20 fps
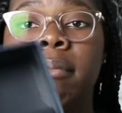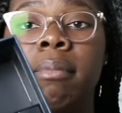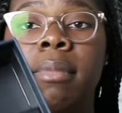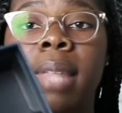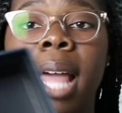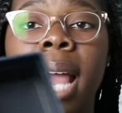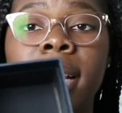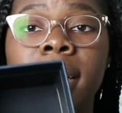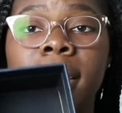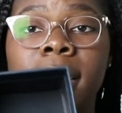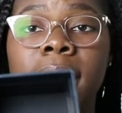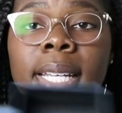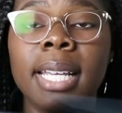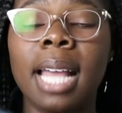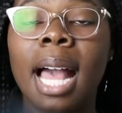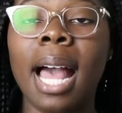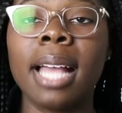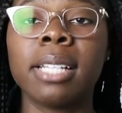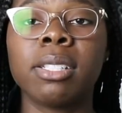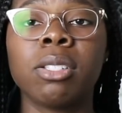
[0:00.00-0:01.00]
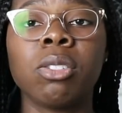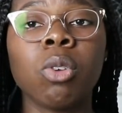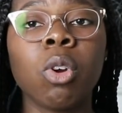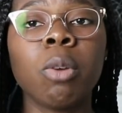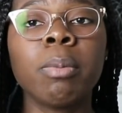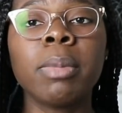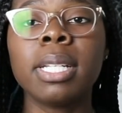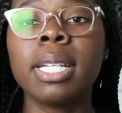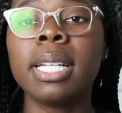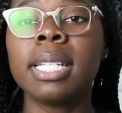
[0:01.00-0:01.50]
that is it guys
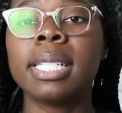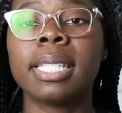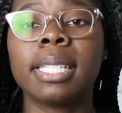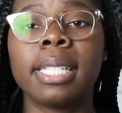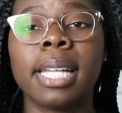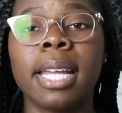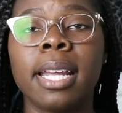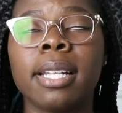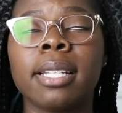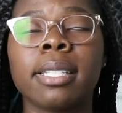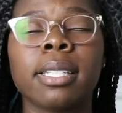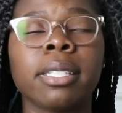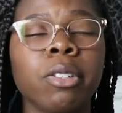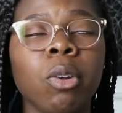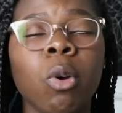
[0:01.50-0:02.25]
normally stand